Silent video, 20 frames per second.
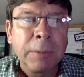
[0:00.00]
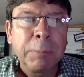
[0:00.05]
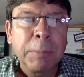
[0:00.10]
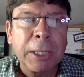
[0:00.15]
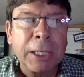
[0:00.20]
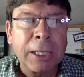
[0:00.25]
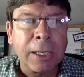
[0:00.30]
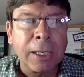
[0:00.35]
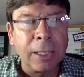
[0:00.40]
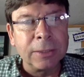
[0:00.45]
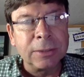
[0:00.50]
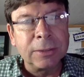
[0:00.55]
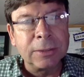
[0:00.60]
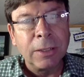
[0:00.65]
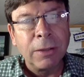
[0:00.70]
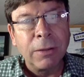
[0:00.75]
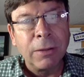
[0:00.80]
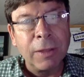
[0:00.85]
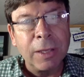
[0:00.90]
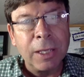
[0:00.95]
because
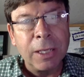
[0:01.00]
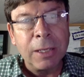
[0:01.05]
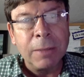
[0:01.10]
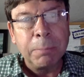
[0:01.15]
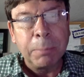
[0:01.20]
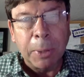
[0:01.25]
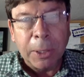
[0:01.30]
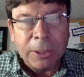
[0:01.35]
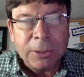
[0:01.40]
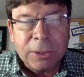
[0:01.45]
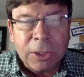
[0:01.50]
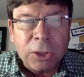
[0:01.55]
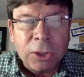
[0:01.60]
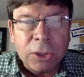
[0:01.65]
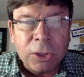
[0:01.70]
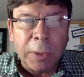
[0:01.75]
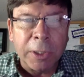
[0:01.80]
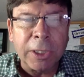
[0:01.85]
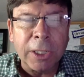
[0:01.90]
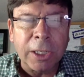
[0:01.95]
the person
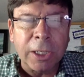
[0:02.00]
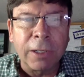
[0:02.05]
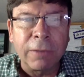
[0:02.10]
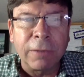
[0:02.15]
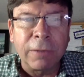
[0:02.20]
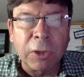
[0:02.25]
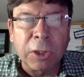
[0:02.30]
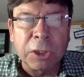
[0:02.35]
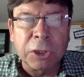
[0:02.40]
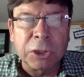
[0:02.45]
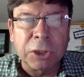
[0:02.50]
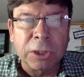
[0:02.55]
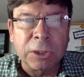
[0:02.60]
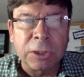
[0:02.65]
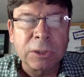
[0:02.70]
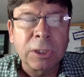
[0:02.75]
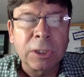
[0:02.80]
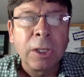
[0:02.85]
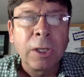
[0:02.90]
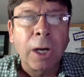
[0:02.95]
doing the
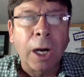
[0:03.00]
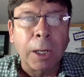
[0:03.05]
conversions